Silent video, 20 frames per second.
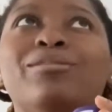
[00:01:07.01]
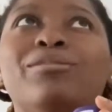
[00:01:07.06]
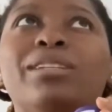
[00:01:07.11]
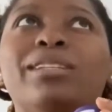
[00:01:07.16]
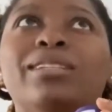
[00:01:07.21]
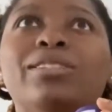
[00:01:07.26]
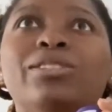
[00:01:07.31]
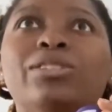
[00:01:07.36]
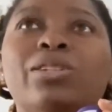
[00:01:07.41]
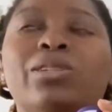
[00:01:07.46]

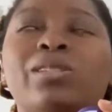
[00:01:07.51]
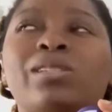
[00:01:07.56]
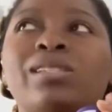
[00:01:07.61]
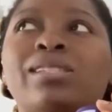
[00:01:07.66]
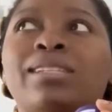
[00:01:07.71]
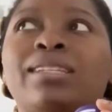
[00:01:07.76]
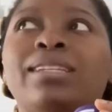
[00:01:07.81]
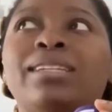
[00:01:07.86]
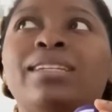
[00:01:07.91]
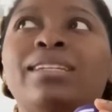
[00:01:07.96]

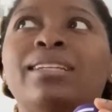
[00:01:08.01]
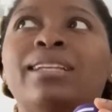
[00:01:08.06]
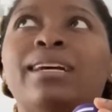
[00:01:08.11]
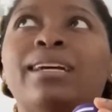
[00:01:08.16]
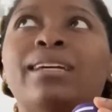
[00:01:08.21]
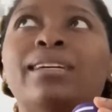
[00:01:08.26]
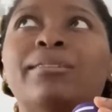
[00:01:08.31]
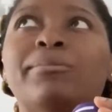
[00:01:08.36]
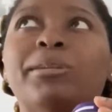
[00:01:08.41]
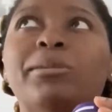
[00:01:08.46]
religiously
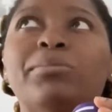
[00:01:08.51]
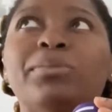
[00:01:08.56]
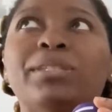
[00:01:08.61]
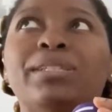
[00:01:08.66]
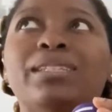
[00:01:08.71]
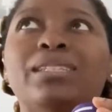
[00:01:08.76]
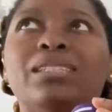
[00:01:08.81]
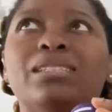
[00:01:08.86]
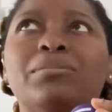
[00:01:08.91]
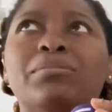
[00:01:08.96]
like
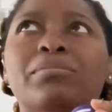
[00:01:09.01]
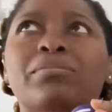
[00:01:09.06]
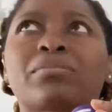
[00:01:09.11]
maybe